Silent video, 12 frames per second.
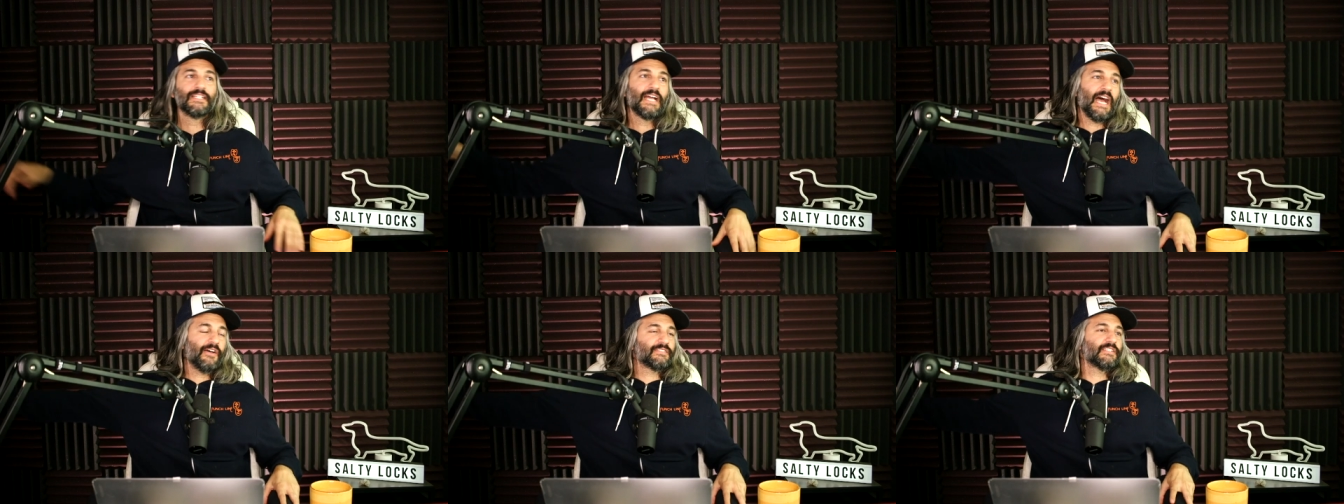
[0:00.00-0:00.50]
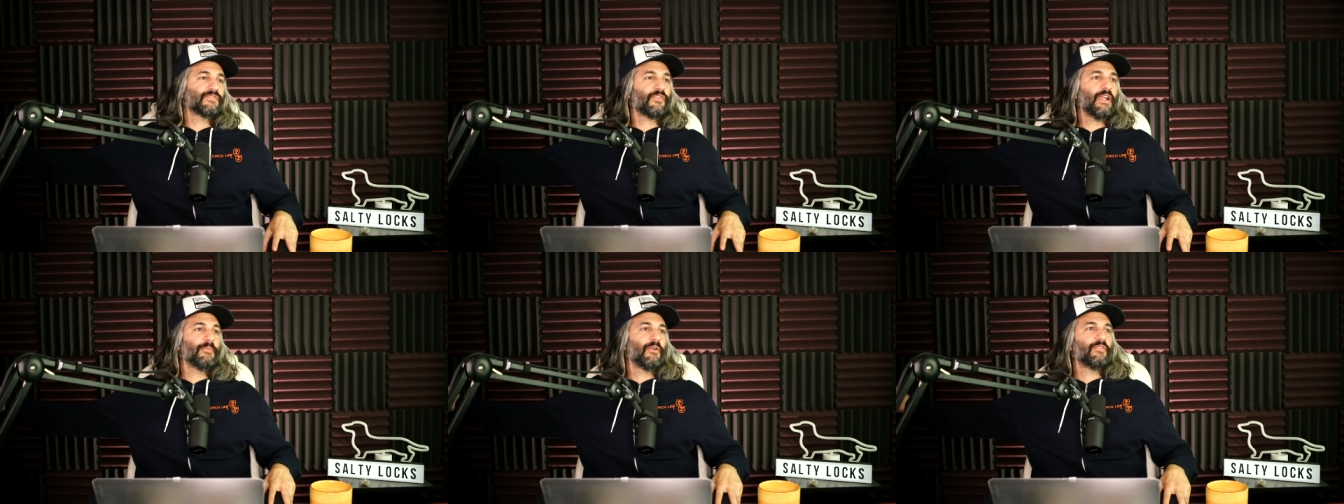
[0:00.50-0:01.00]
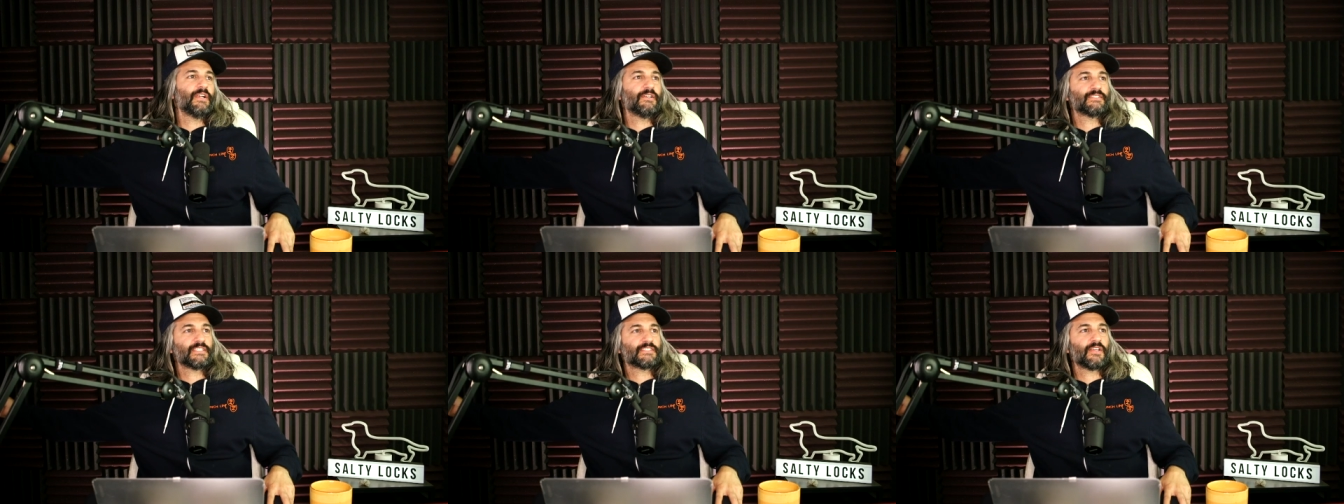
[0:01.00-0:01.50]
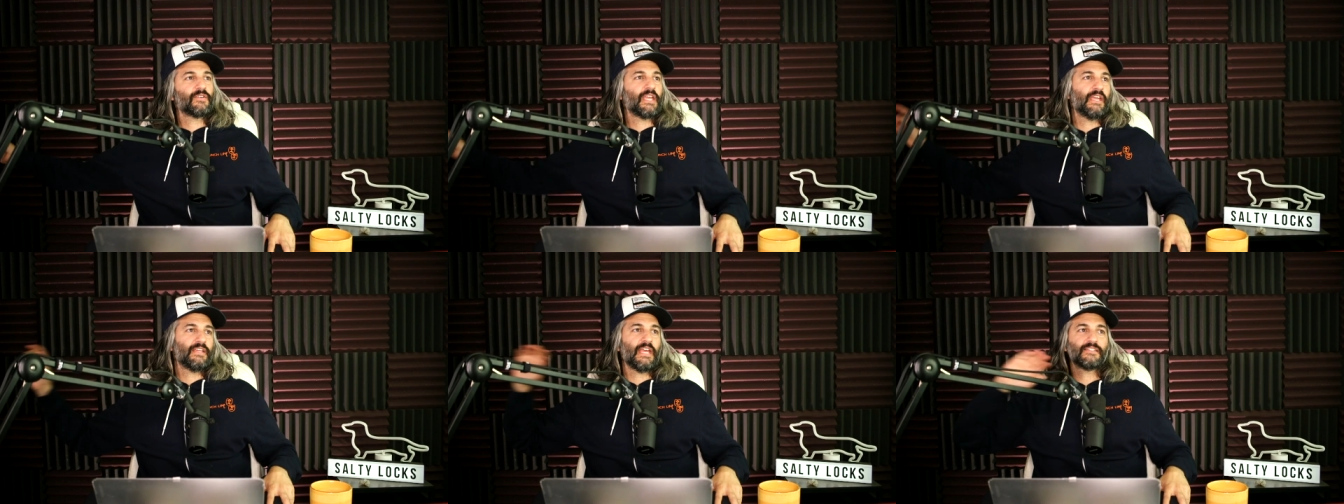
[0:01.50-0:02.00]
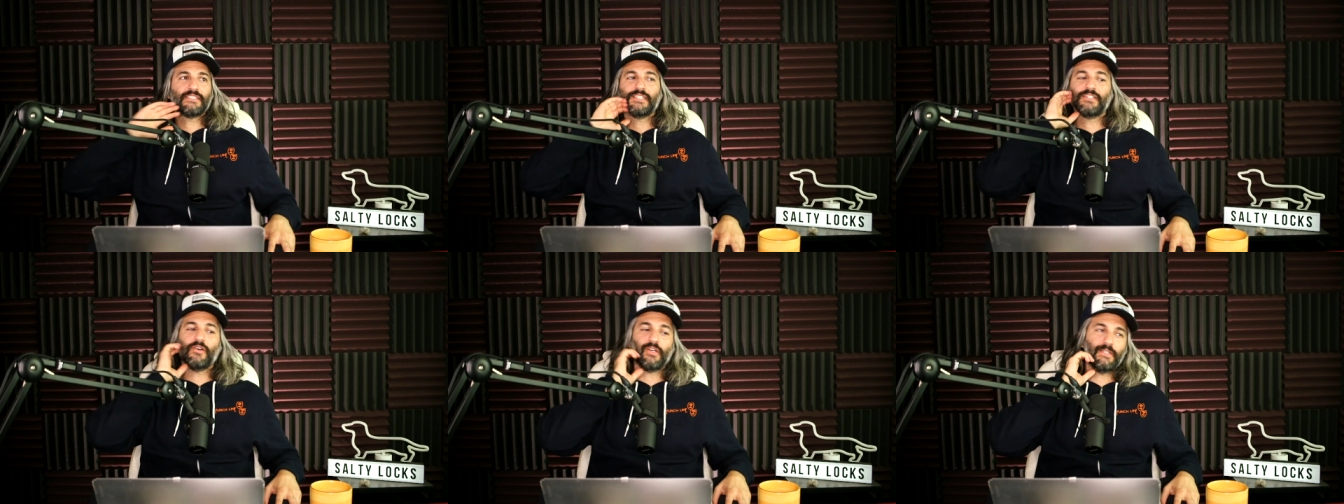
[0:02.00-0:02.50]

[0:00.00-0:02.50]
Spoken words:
How's this frame over here? Is this okay? You can't see the door?